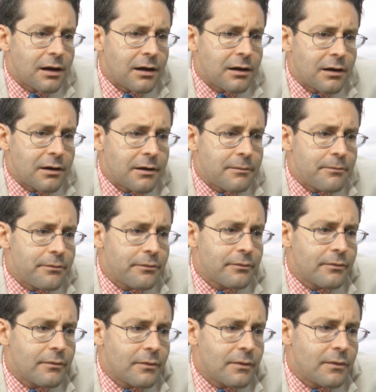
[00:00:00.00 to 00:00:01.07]

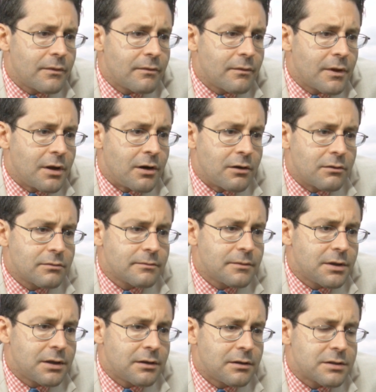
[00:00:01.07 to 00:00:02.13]
Um, you know,
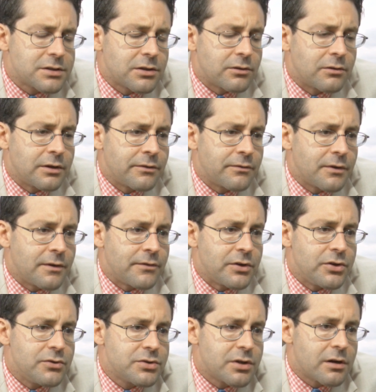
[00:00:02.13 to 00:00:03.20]
uh, so if, if
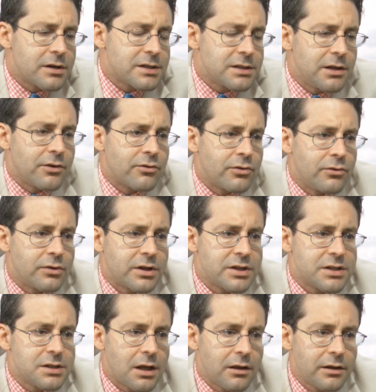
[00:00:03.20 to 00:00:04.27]
you do start to see crude
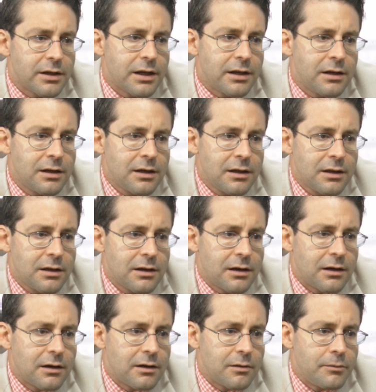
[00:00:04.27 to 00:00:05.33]
consolidate,
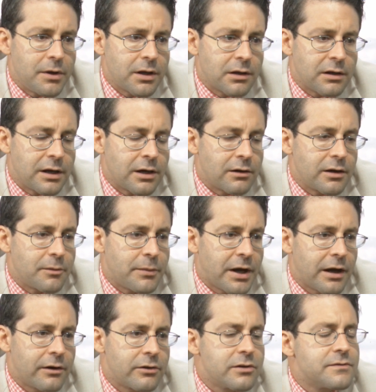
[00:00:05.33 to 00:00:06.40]
uh, make an area
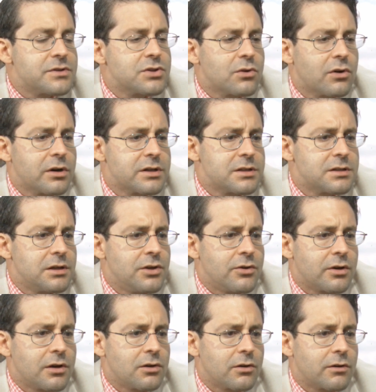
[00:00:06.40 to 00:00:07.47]
pattern of sorts,
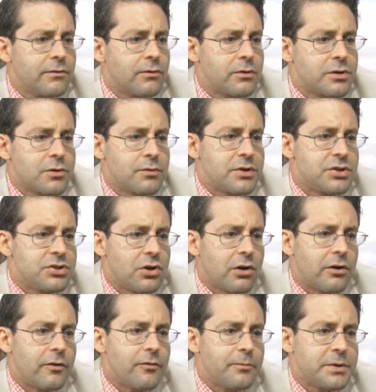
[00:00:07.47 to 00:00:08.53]
you can look for it to
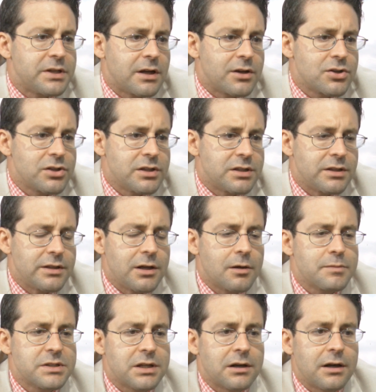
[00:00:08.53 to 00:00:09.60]
resolve potentially to the
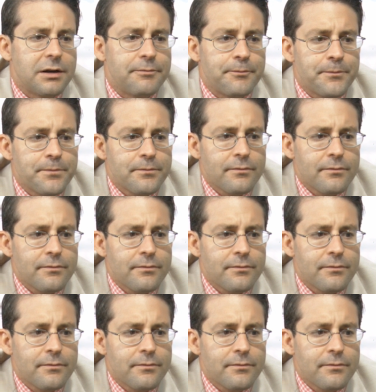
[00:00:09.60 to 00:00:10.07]
upside